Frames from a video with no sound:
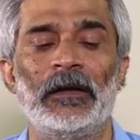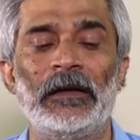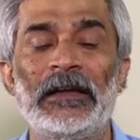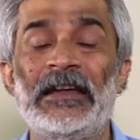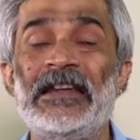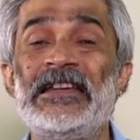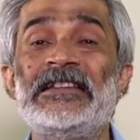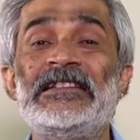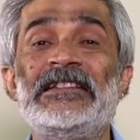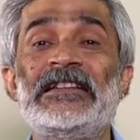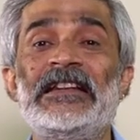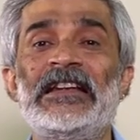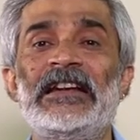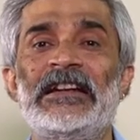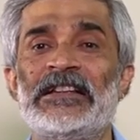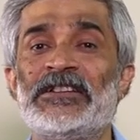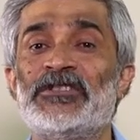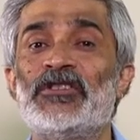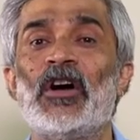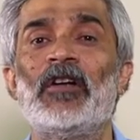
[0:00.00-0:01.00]
easily
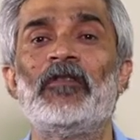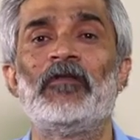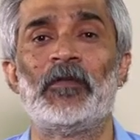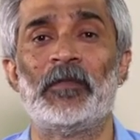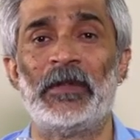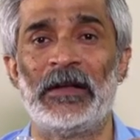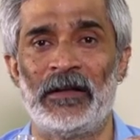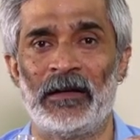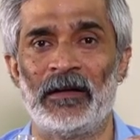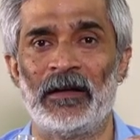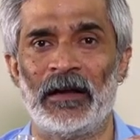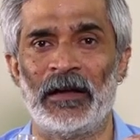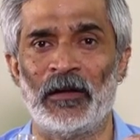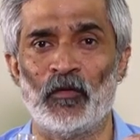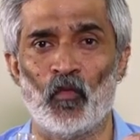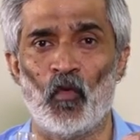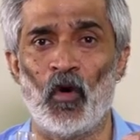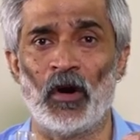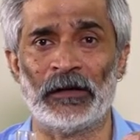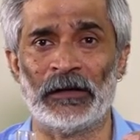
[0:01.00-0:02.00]
dissolvable
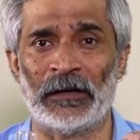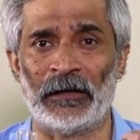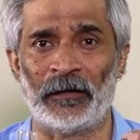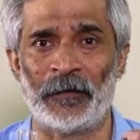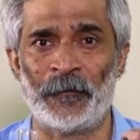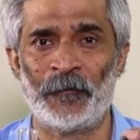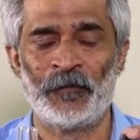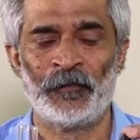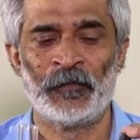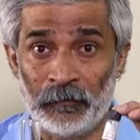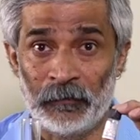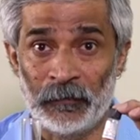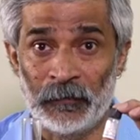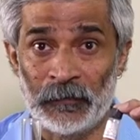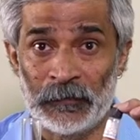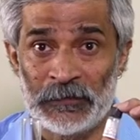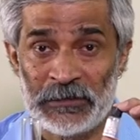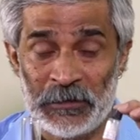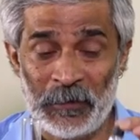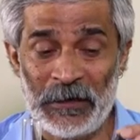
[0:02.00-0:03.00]
in water.
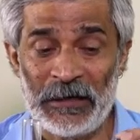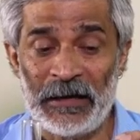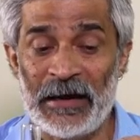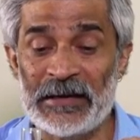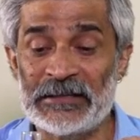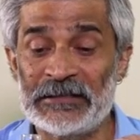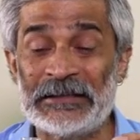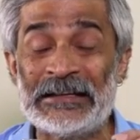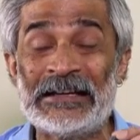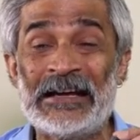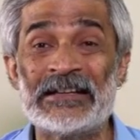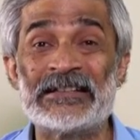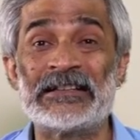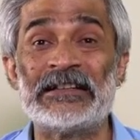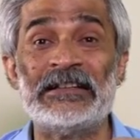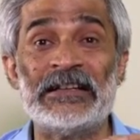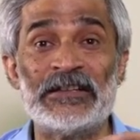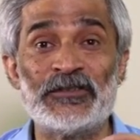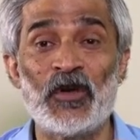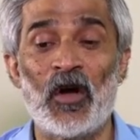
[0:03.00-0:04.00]
Gibberellic acid gets
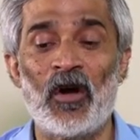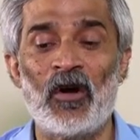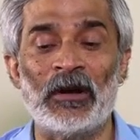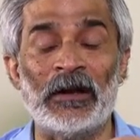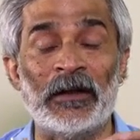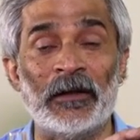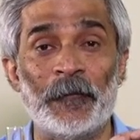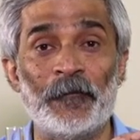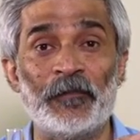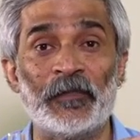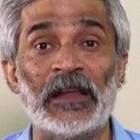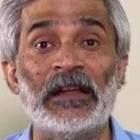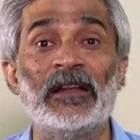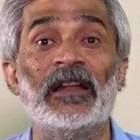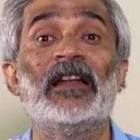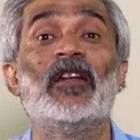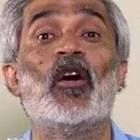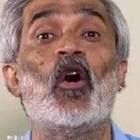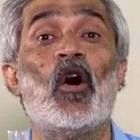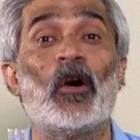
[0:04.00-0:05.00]
dissolved in
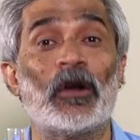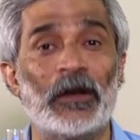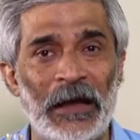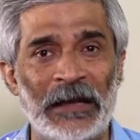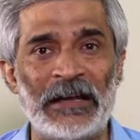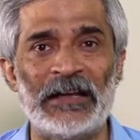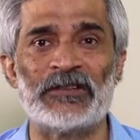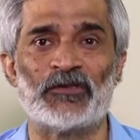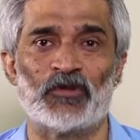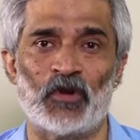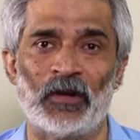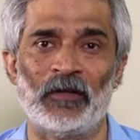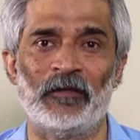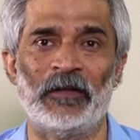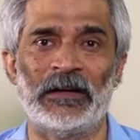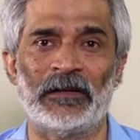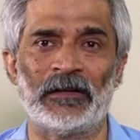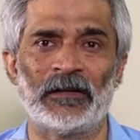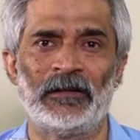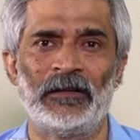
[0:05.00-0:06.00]
an organic
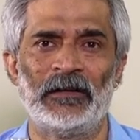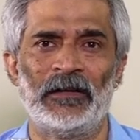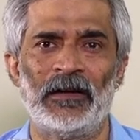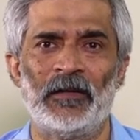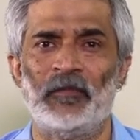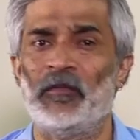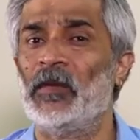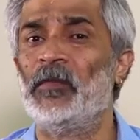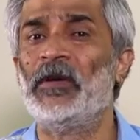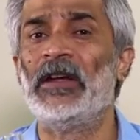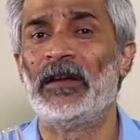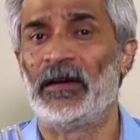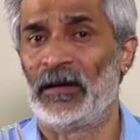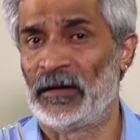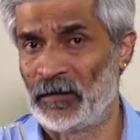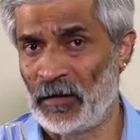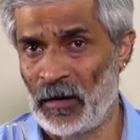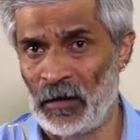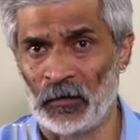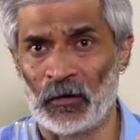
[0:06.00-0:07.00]
solvent, maybe
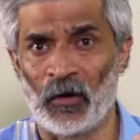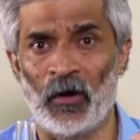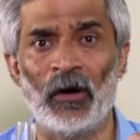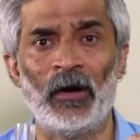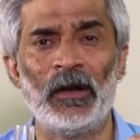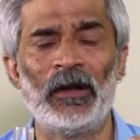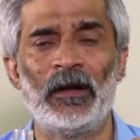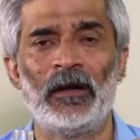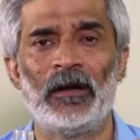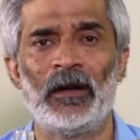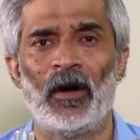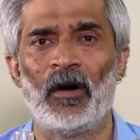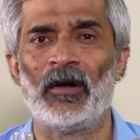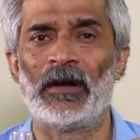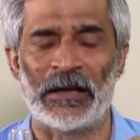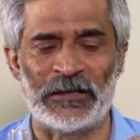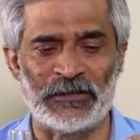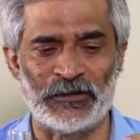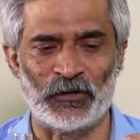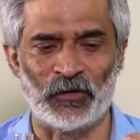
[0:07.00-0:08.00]
in alcohol
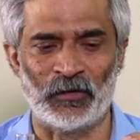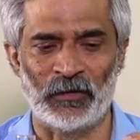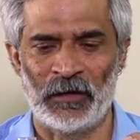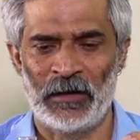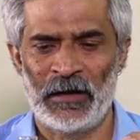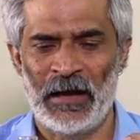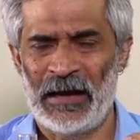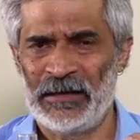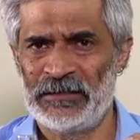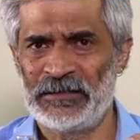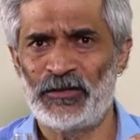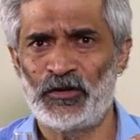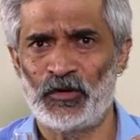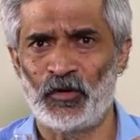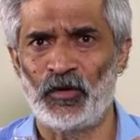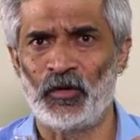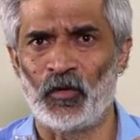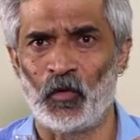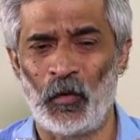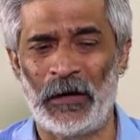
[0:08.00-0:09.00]
or acetone. I'll just
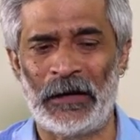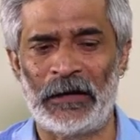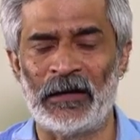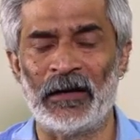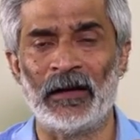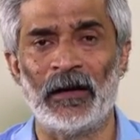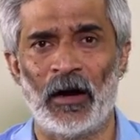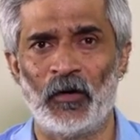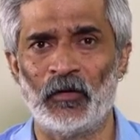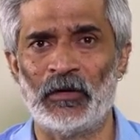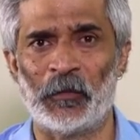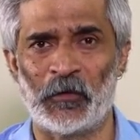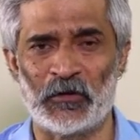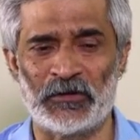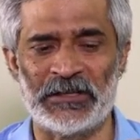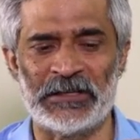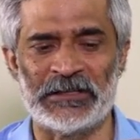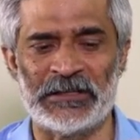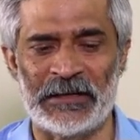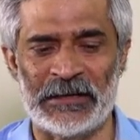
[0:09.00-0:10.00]
show you quickly how the
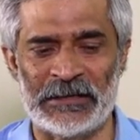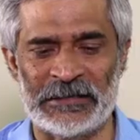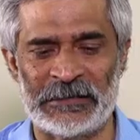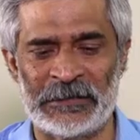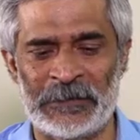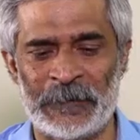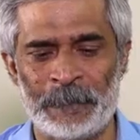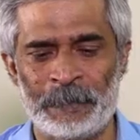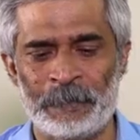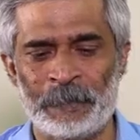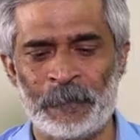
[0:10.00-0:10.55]
procedure is.